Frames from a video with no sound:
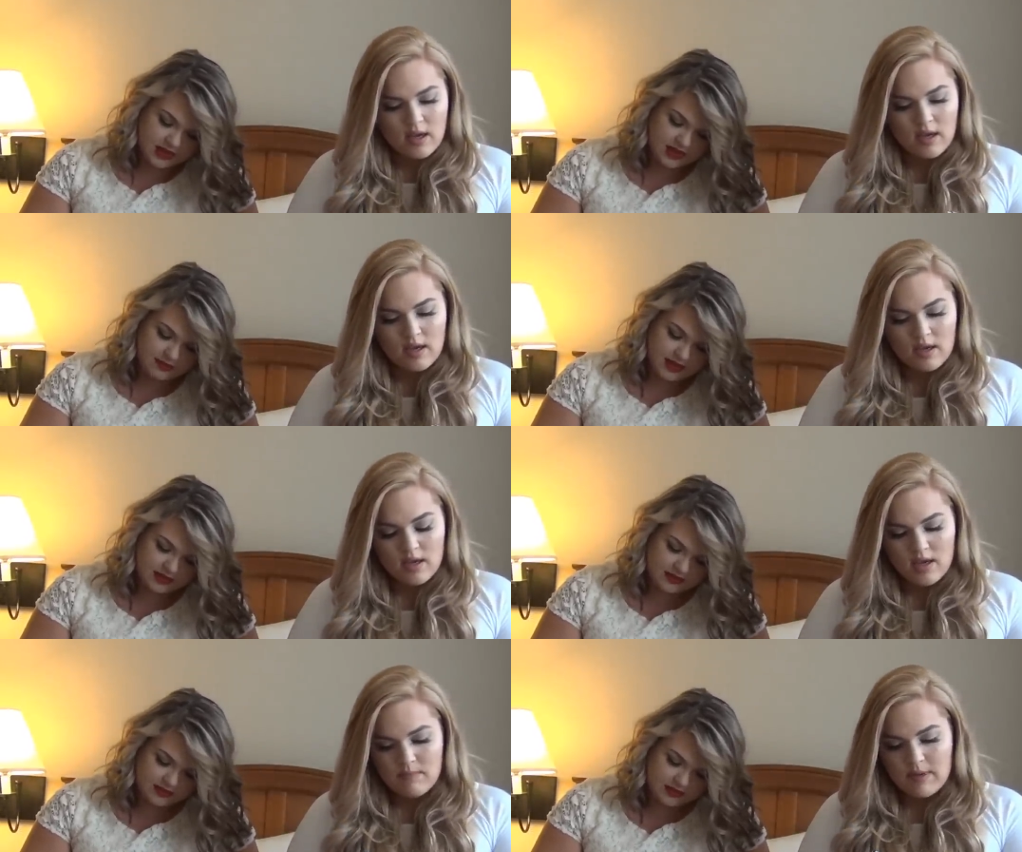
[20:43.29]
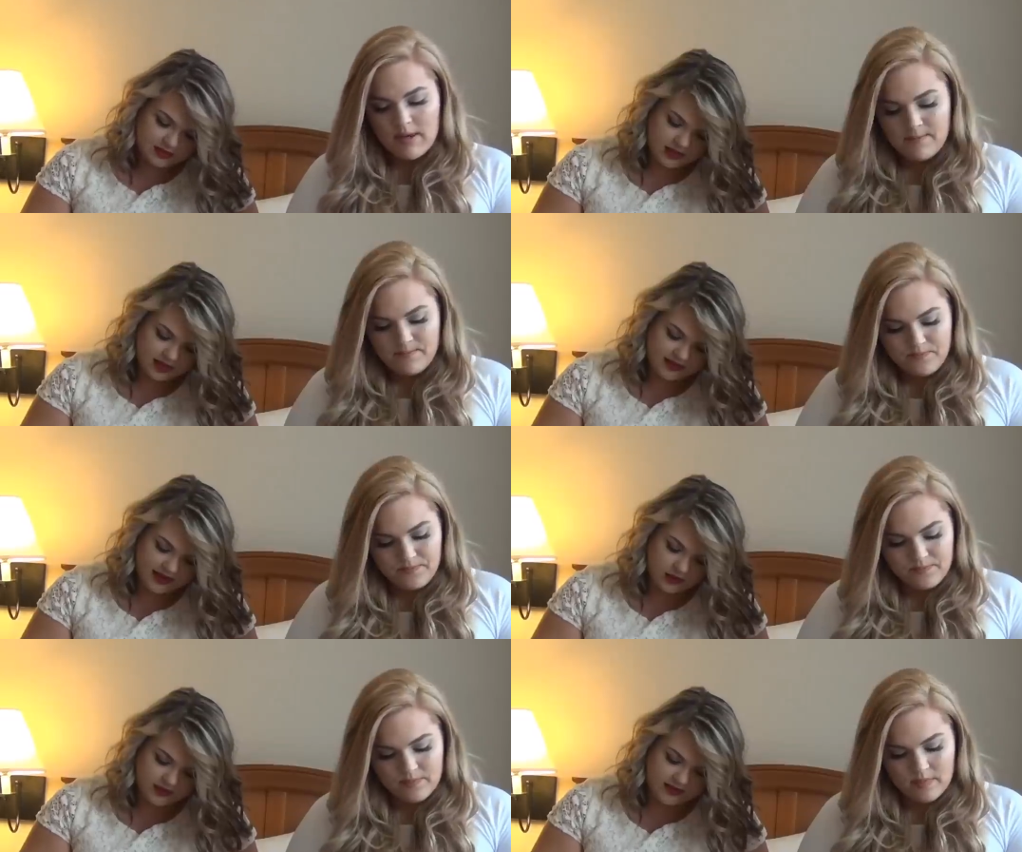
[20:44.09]
Speaker 1: I'll take
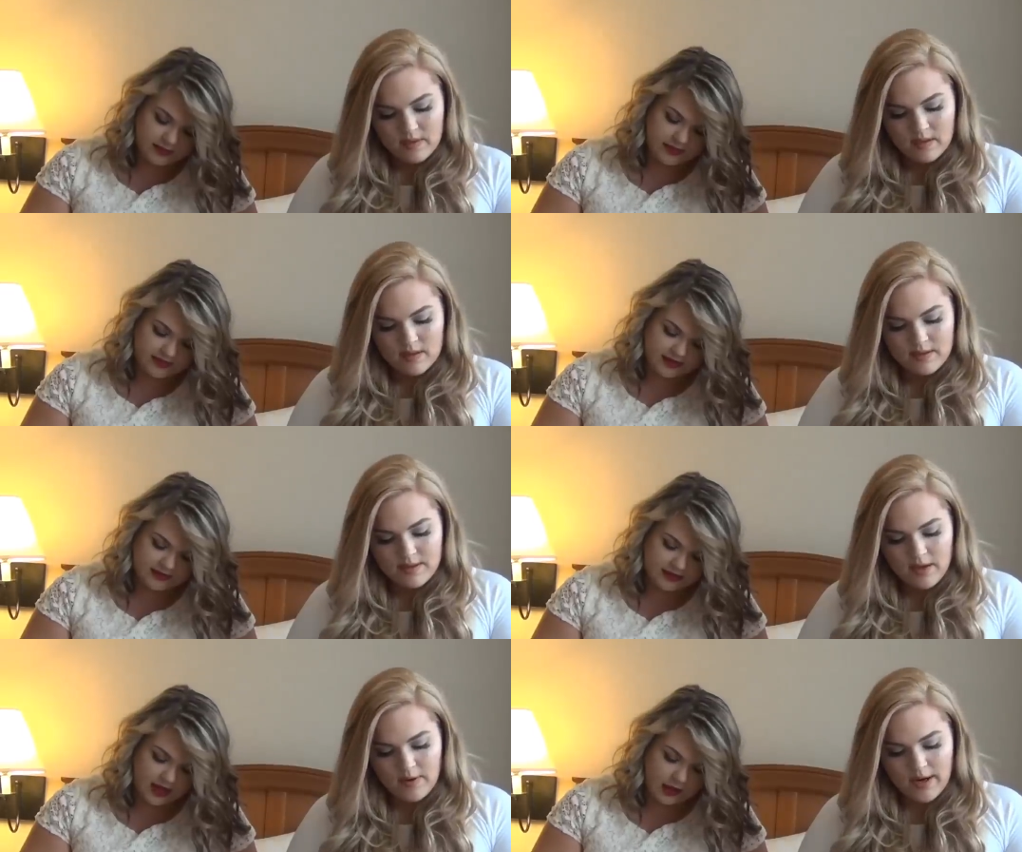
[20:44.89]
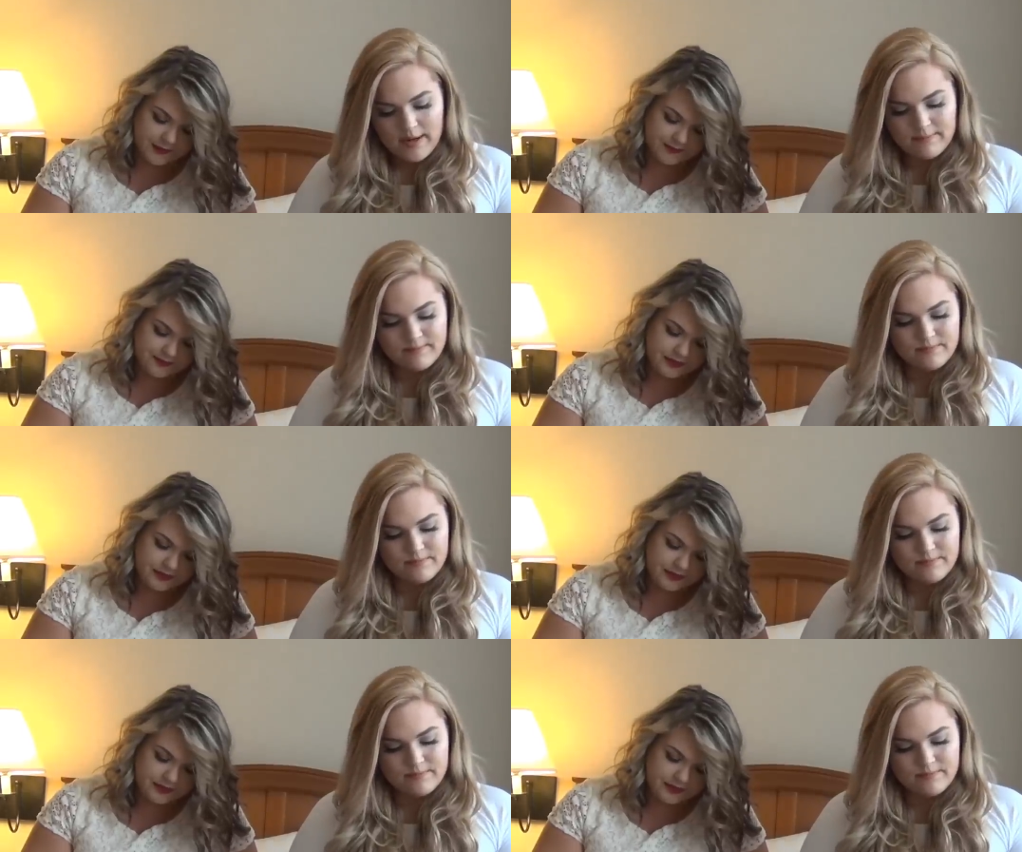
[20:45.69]
out Risky Business now.